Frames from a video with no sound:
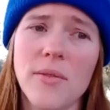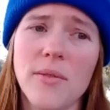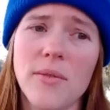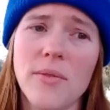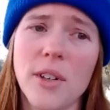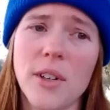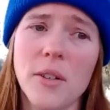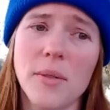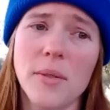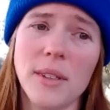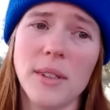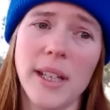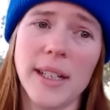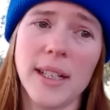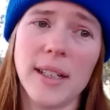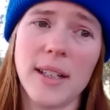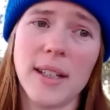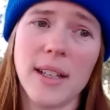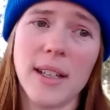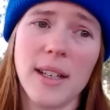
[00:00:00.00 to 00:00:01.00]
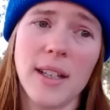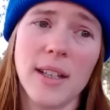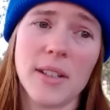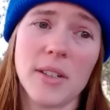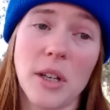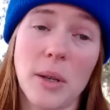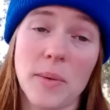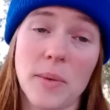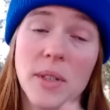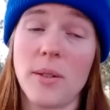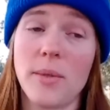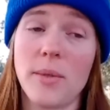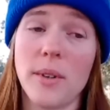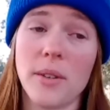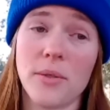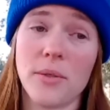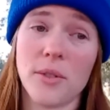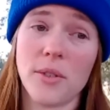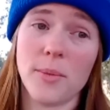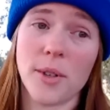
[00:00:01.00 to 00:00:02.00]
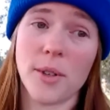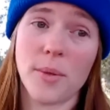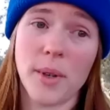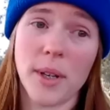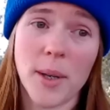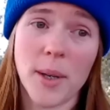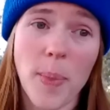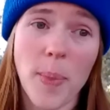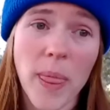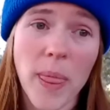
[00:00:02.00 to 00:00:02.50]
very related. So I'm just going to run through them real quick.